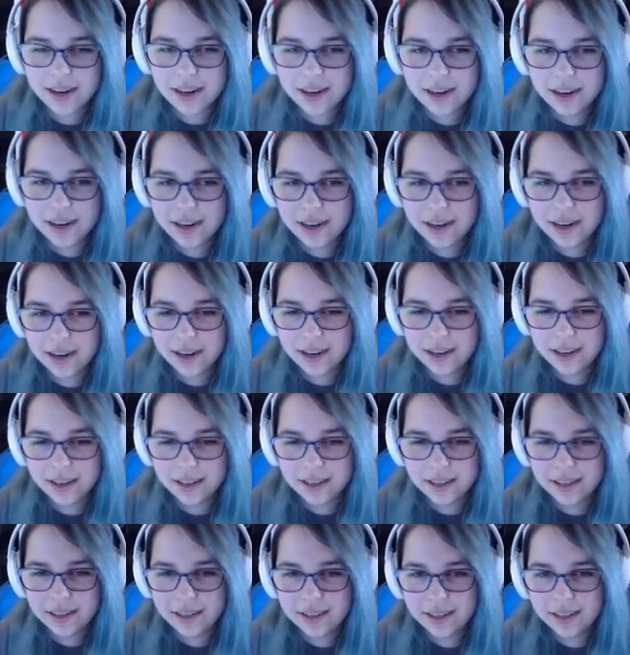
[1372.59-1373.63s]
Oh, that's
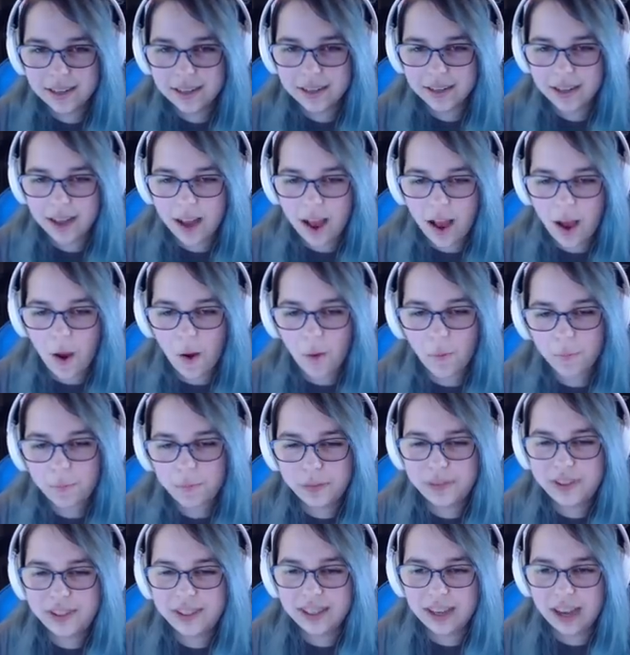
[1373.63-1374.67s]
sand. Oh,
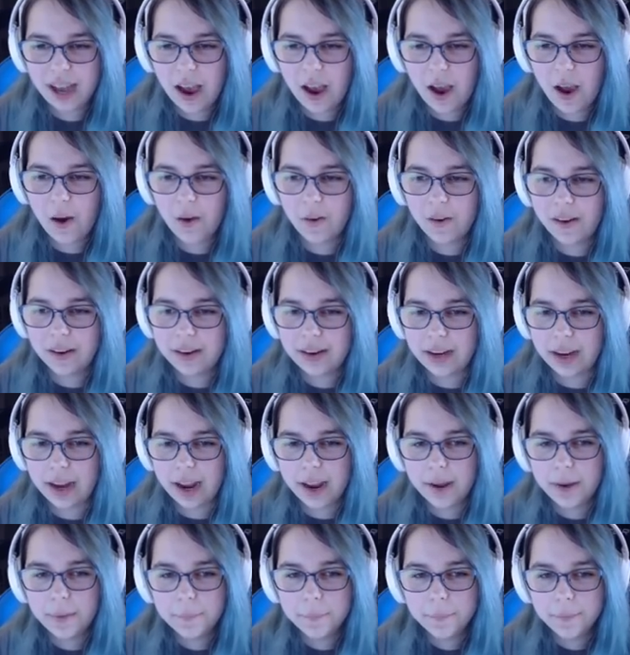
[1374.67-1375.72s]

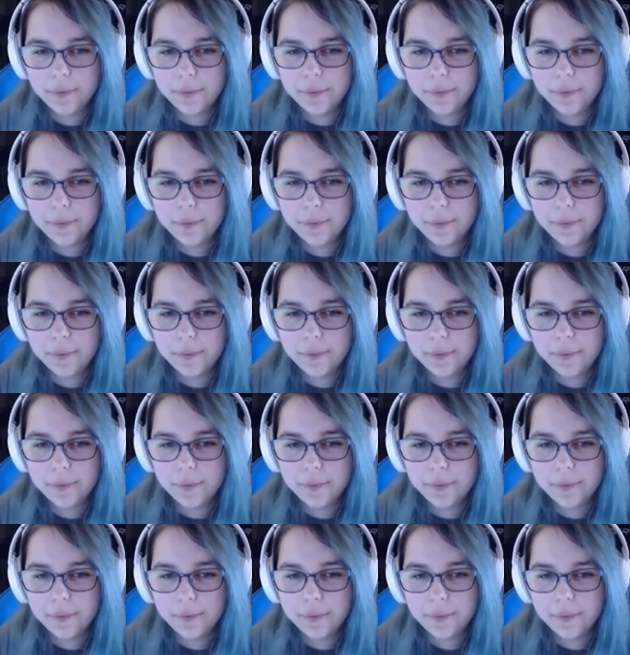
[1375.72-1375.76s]
okay.